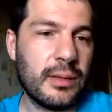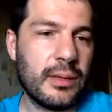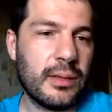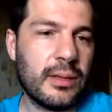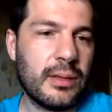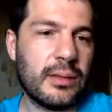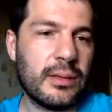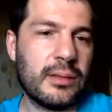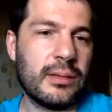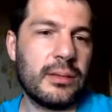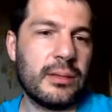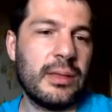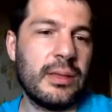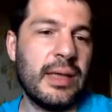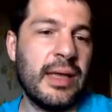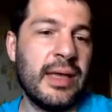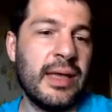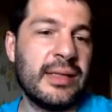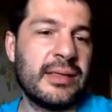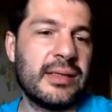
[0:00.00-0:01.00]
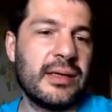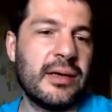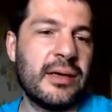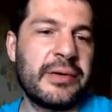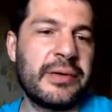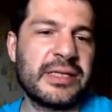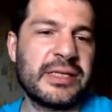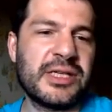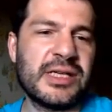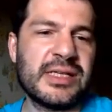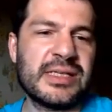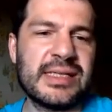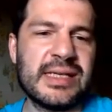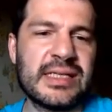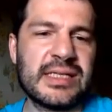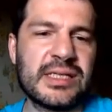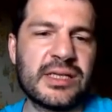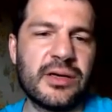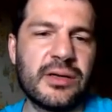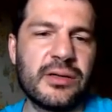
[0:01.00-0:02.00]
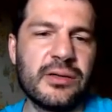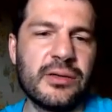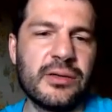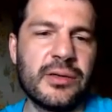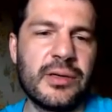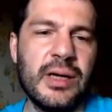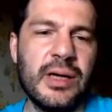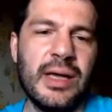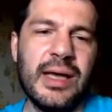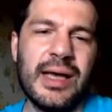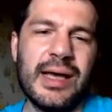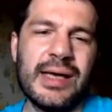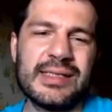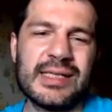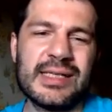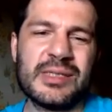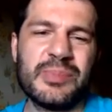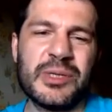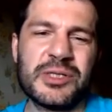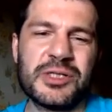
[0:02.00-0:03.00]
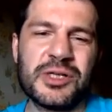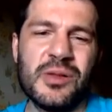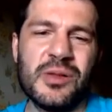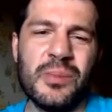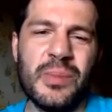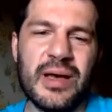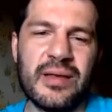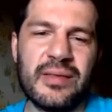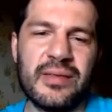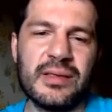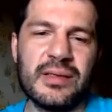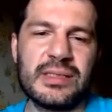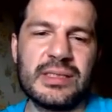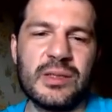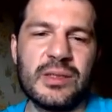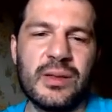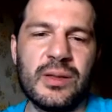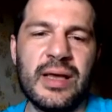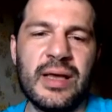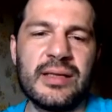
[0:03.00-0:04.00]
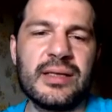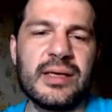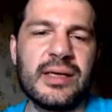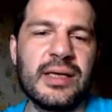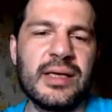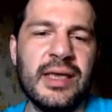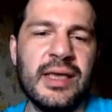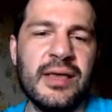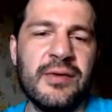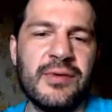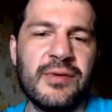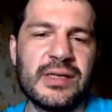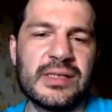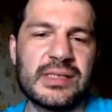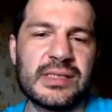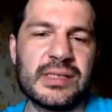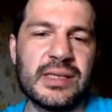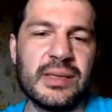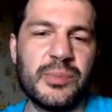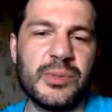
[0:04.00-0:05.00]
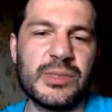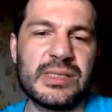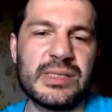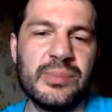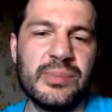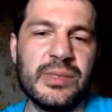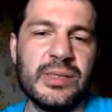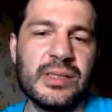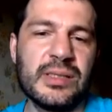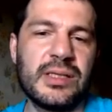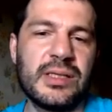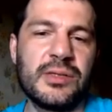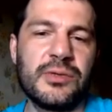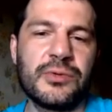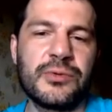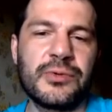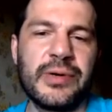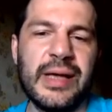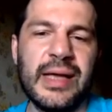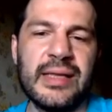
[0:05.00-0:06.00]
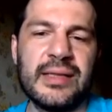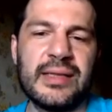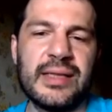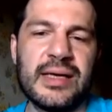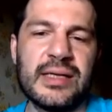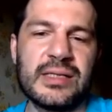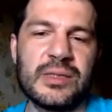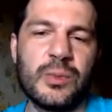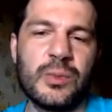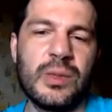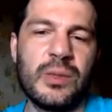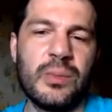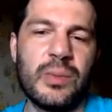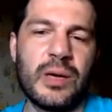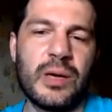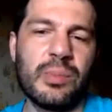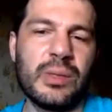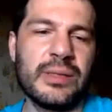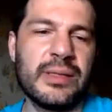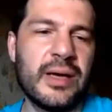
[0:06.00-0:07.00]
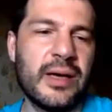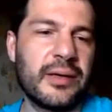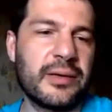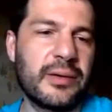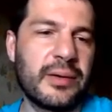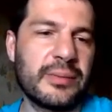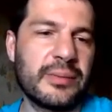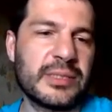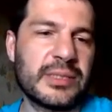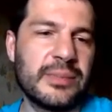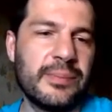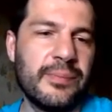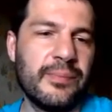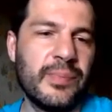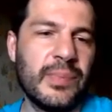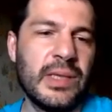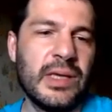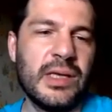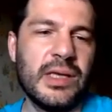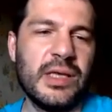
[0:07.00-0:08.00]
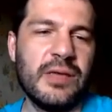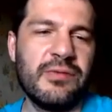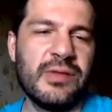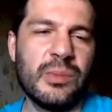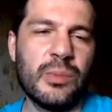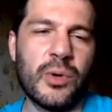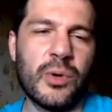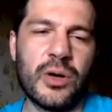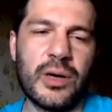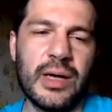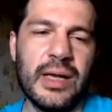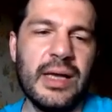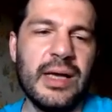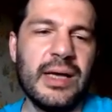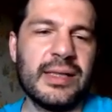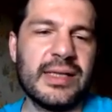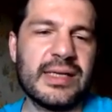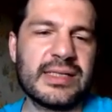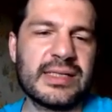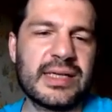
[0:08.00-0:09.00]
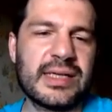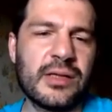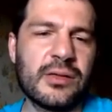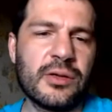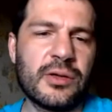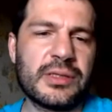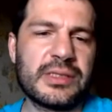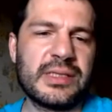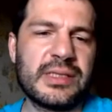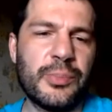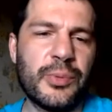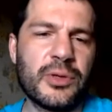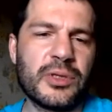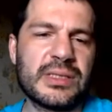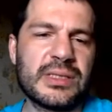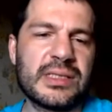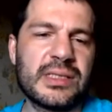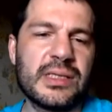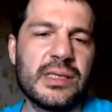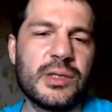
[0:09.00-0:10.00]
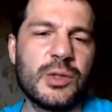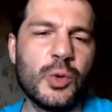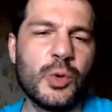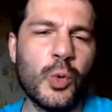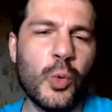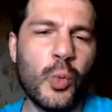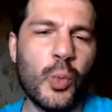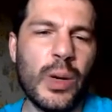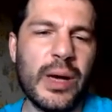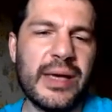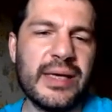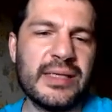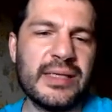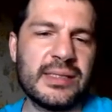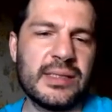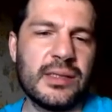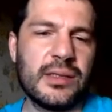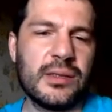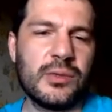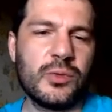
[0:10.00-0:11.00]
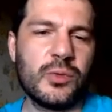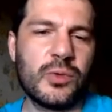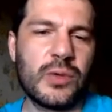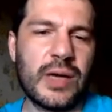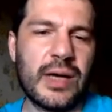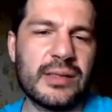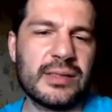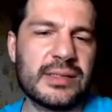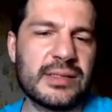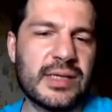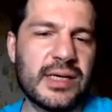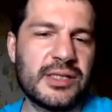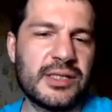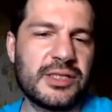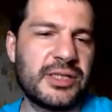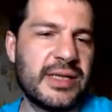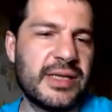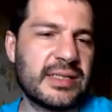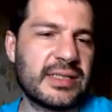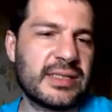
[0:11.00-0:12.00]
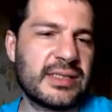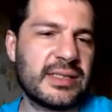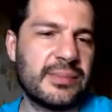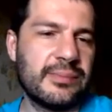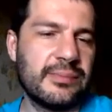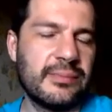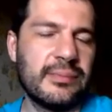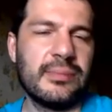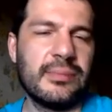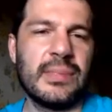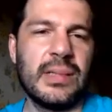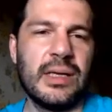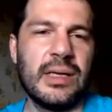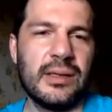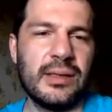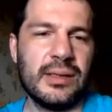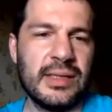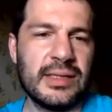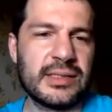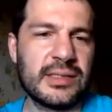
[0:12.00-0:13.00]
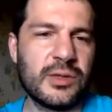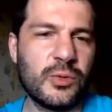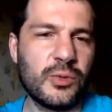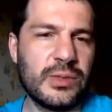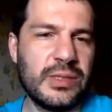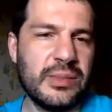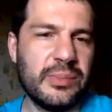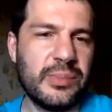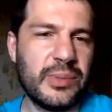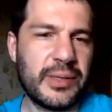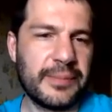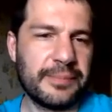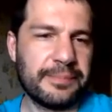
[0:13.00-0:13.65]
And RxJS Test Scheduler has a special methods that give us possibility to create tests with marble diagrams. Even more, Test Scheduler supports two ways to run such tests. Let's go deeper.